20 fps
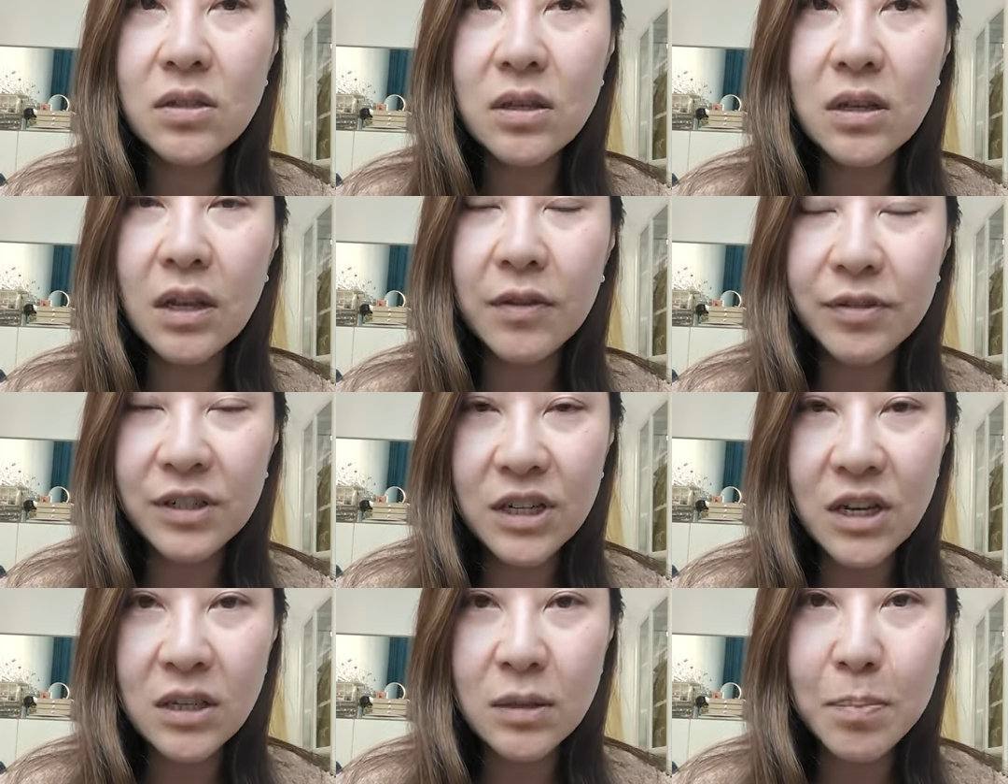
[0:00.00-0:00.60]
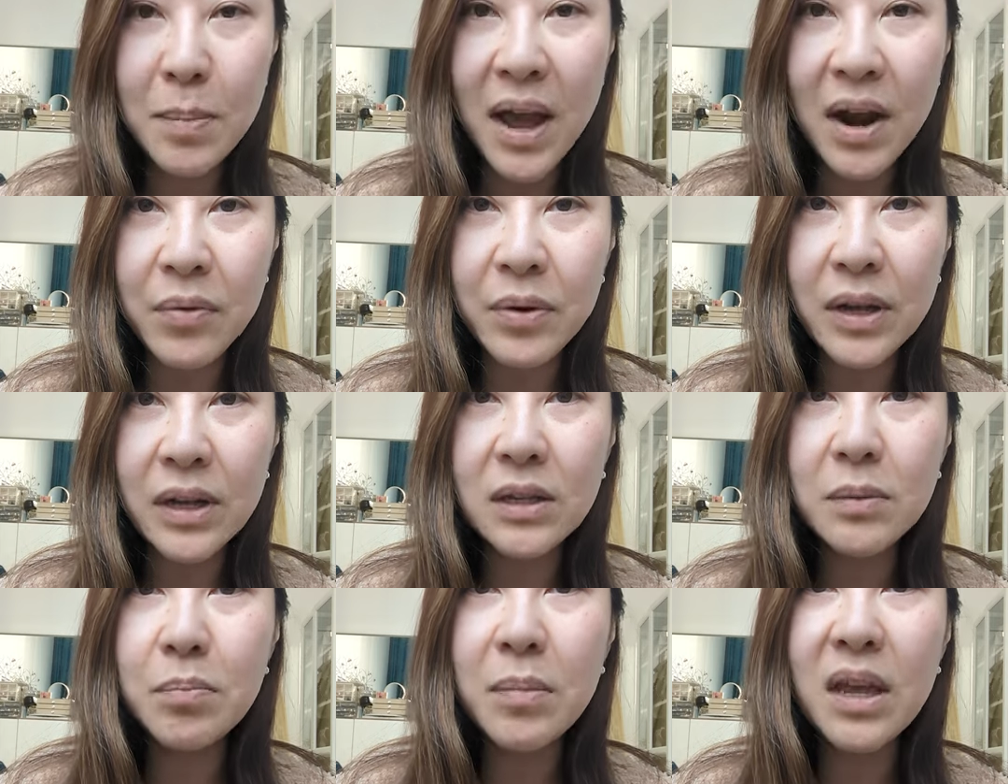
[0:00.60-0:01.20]
if she's
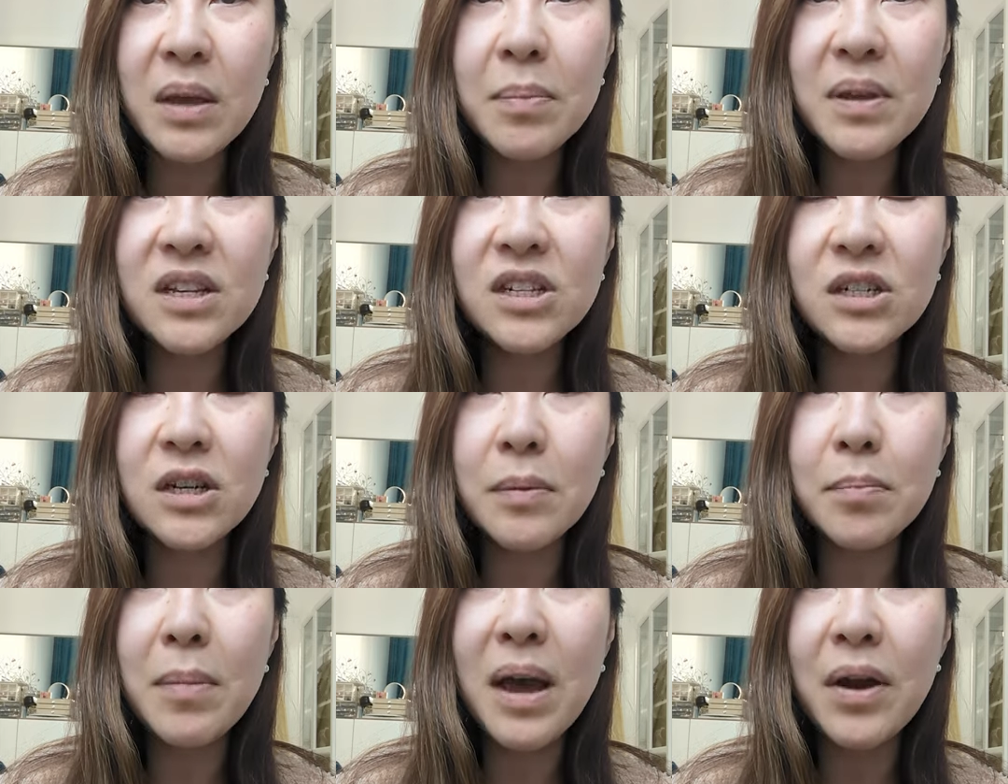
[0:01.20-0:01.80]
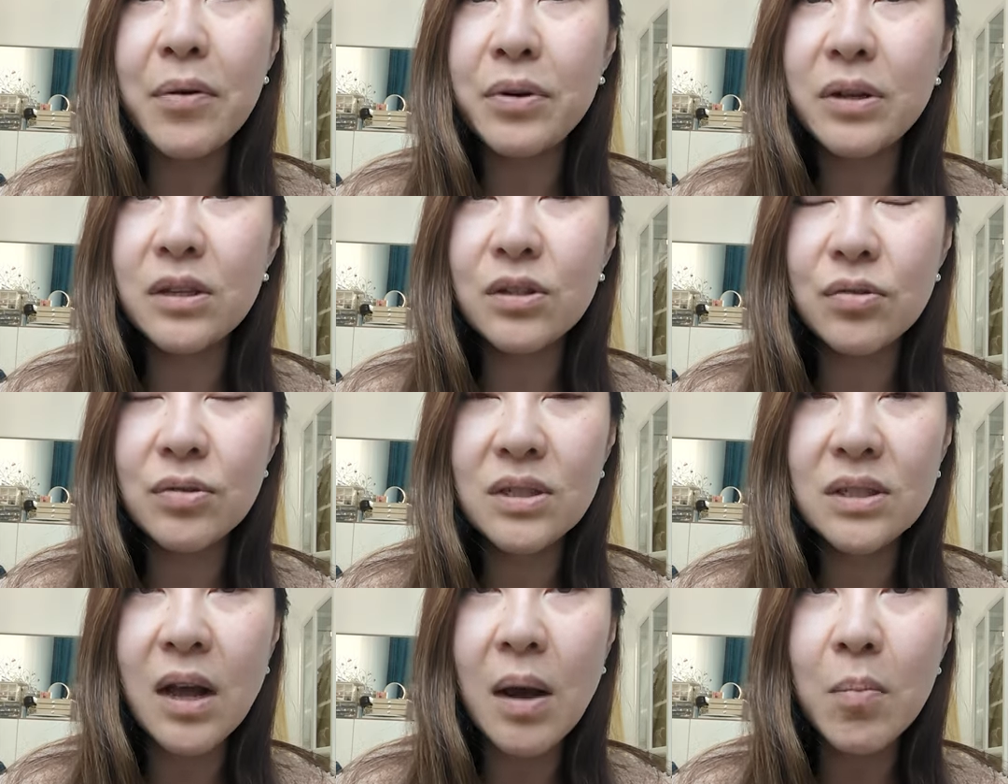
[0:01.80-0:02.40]
married, maybe she married
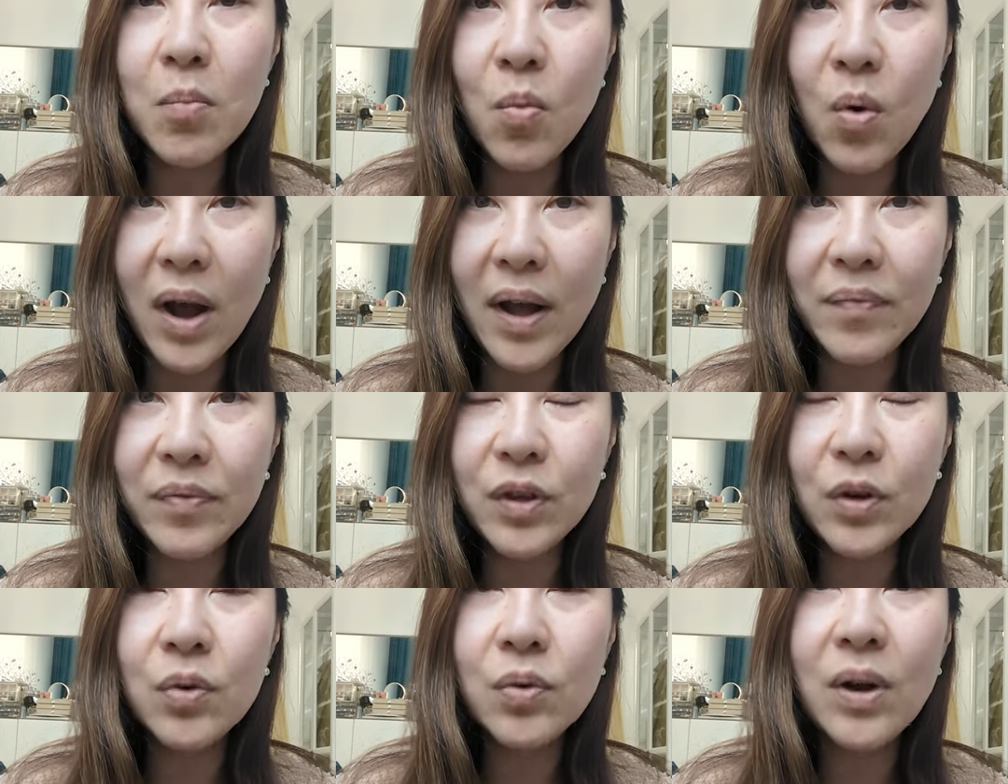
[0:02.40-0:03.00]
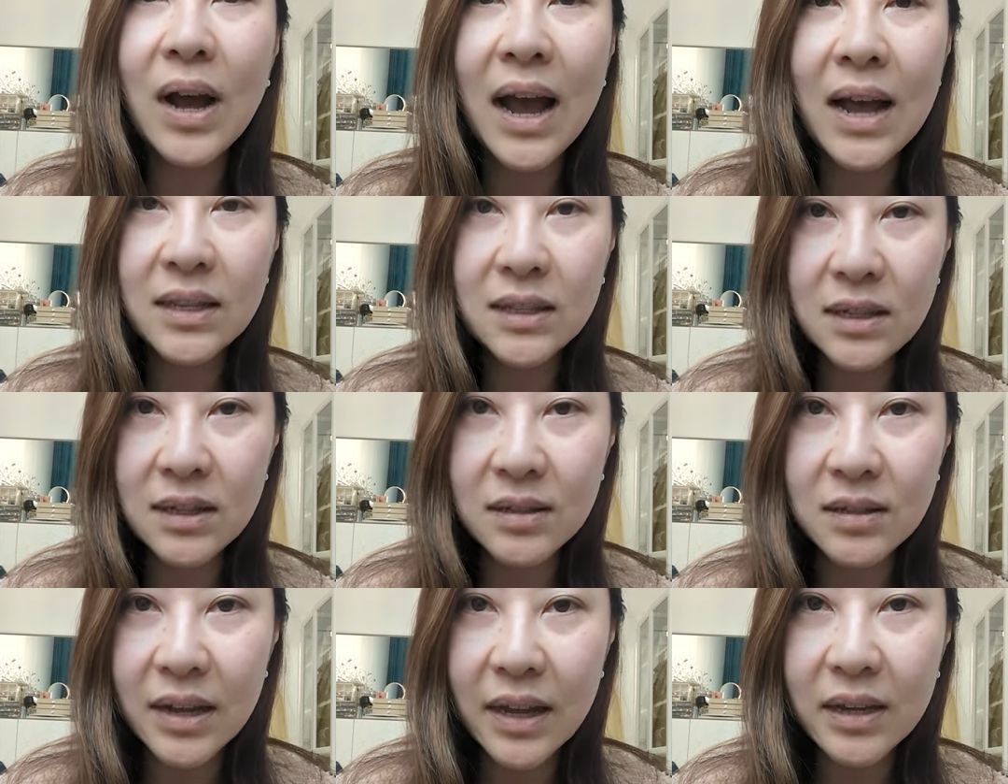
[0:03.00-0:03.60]
to someone who has
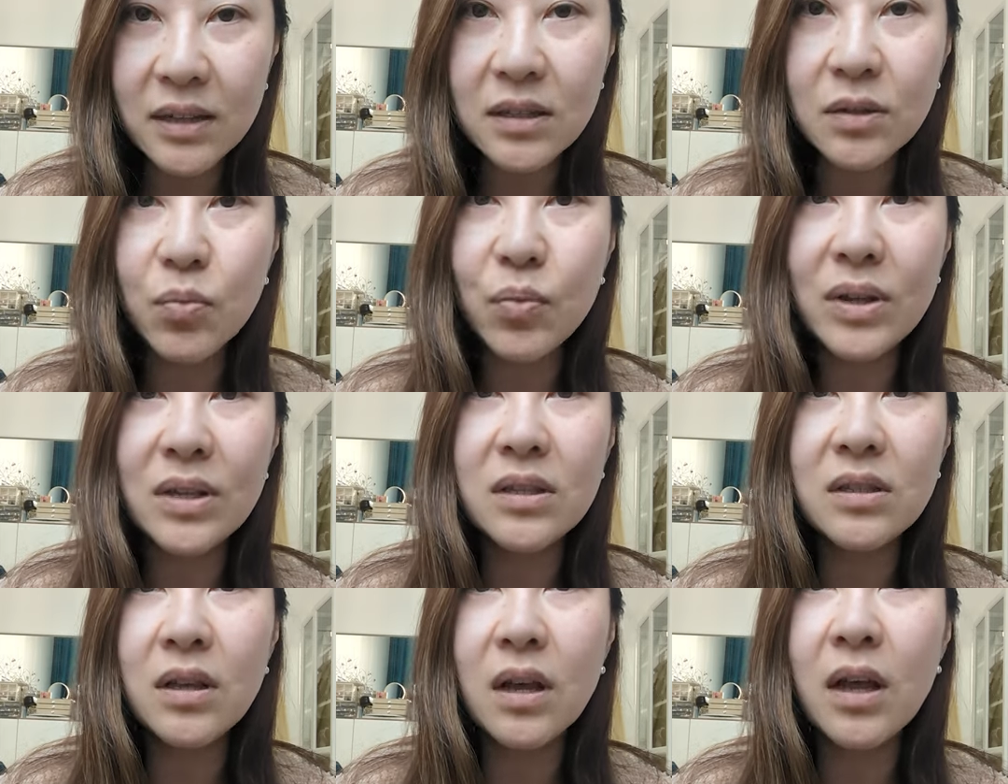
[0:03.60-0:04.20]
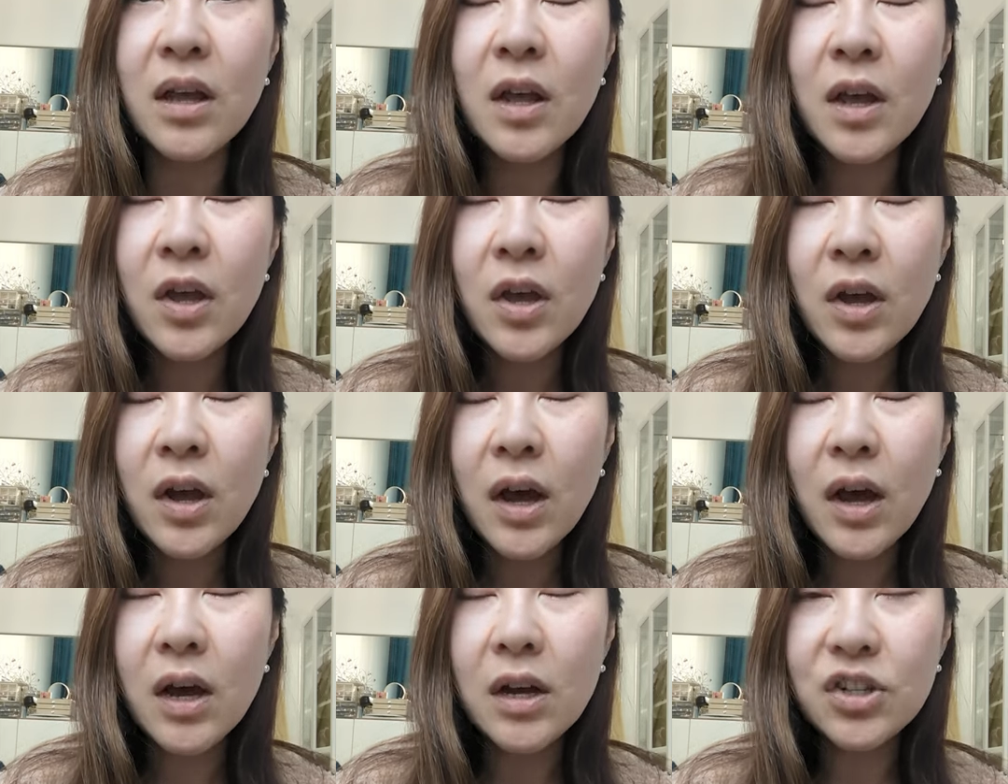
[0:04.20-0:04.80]
connected with uh,
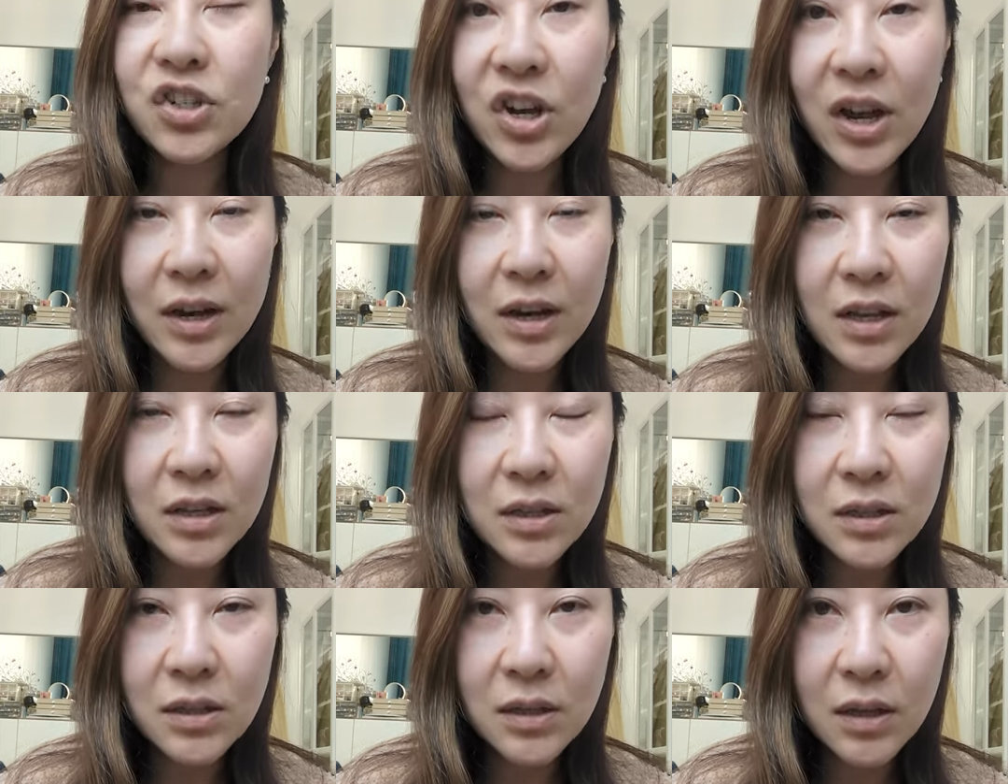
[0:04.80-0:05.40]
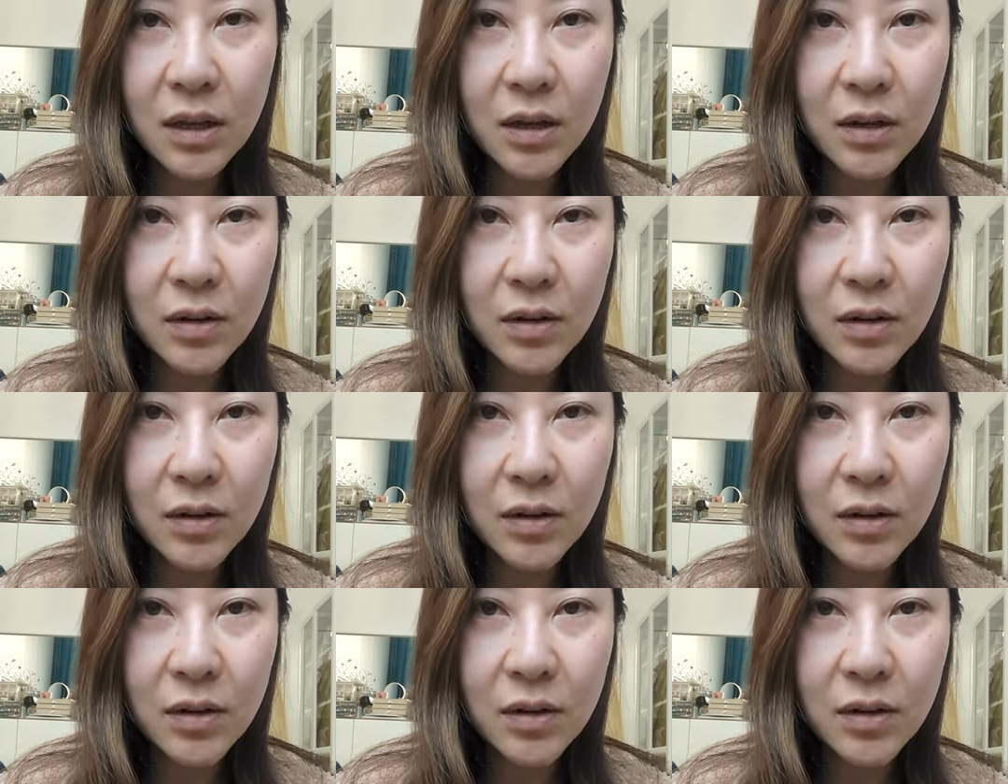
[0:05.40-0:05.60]
uh, Chinese